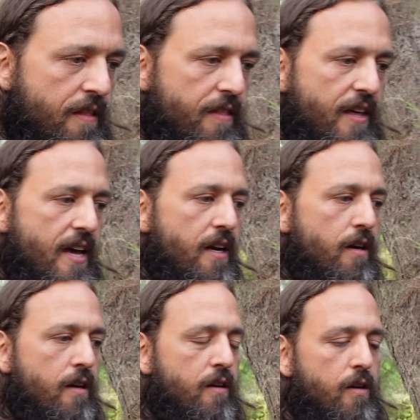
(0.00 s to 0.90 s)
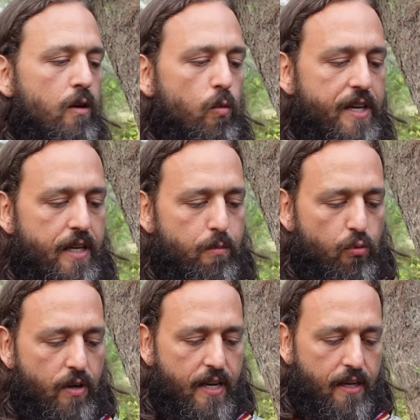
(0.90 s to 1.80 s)
then we
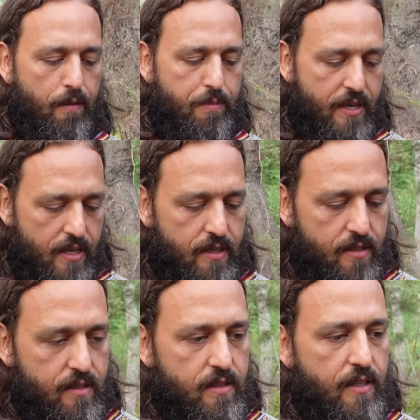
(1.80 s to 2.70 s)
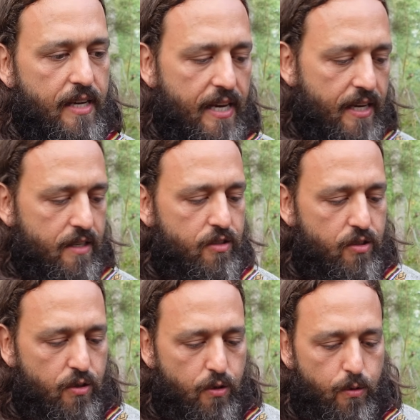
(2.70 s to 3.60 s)
bring peace
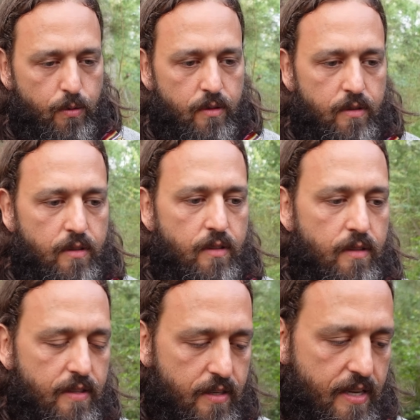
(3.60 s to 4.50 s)
into the